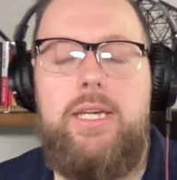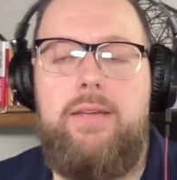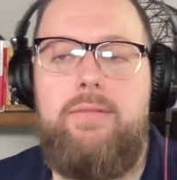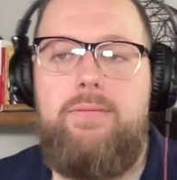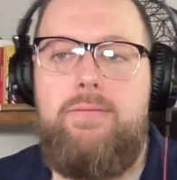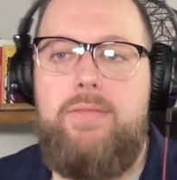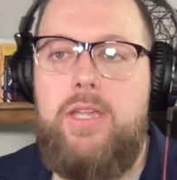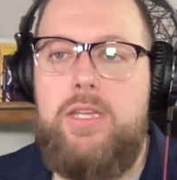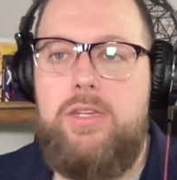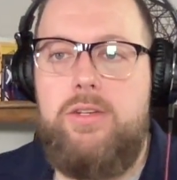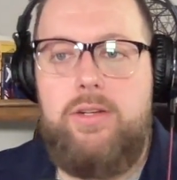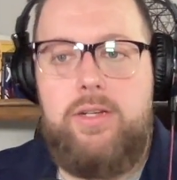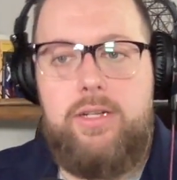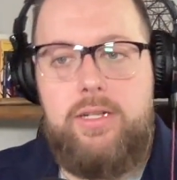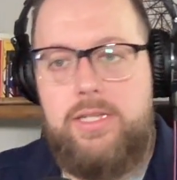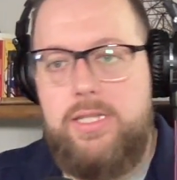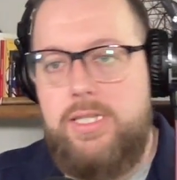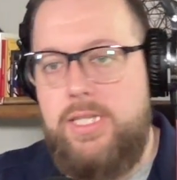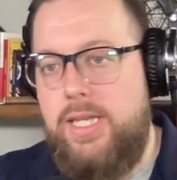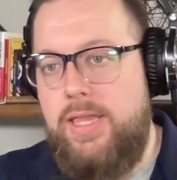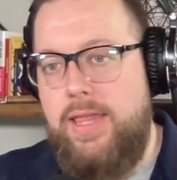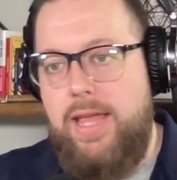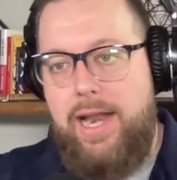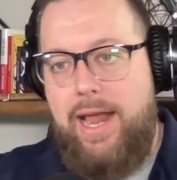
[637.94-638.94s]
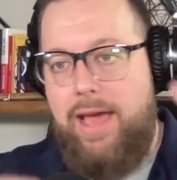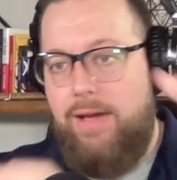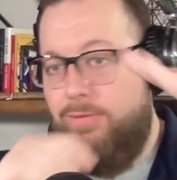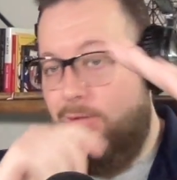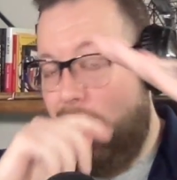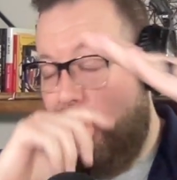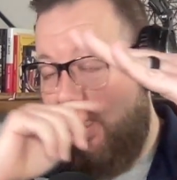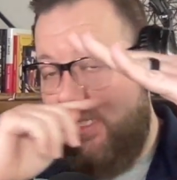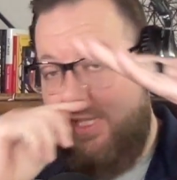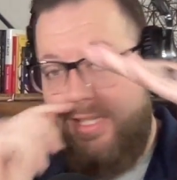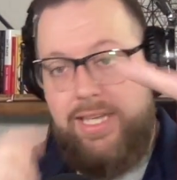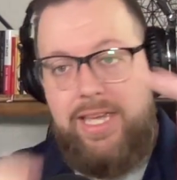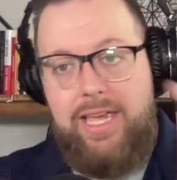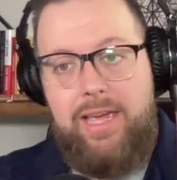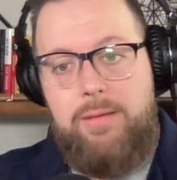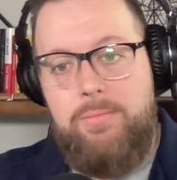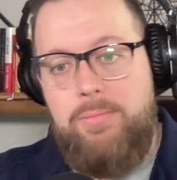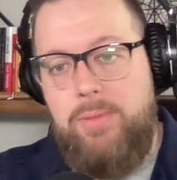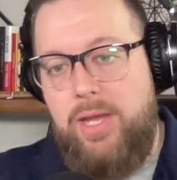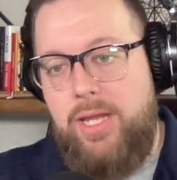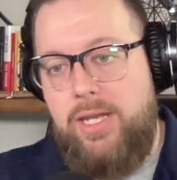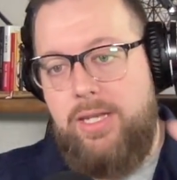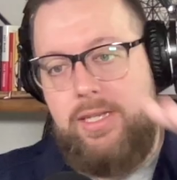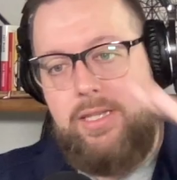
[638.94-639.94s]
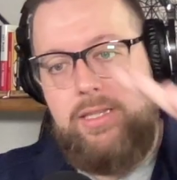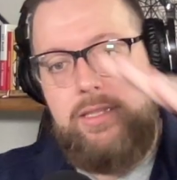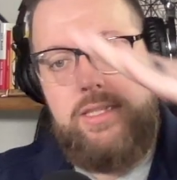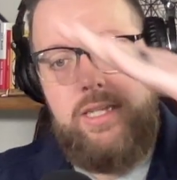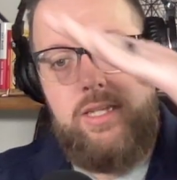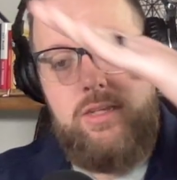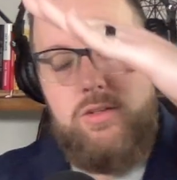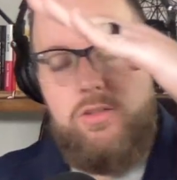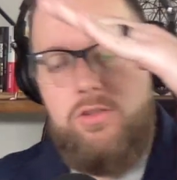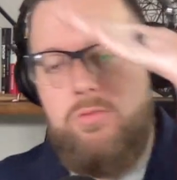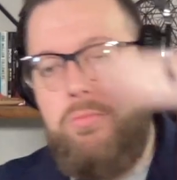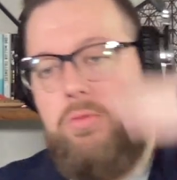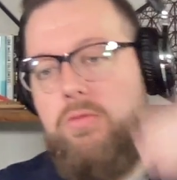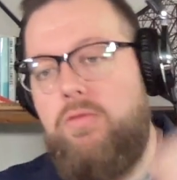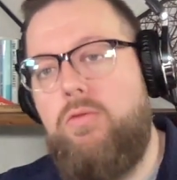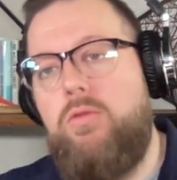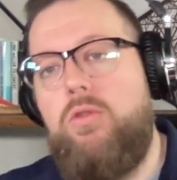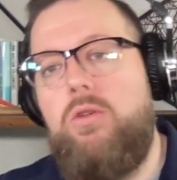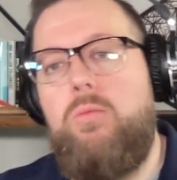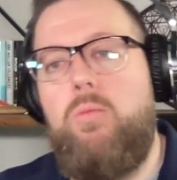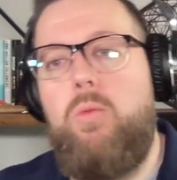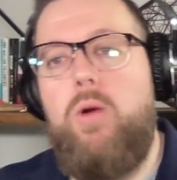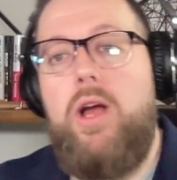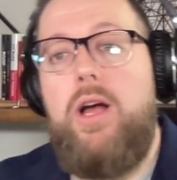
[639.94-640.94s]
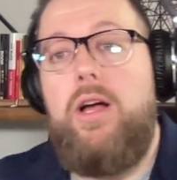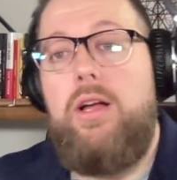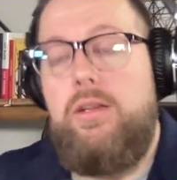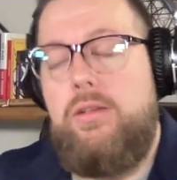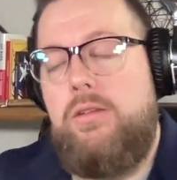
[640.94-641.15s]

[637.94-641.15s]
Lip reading: then you're going to see that advertising campaign continue to perform well,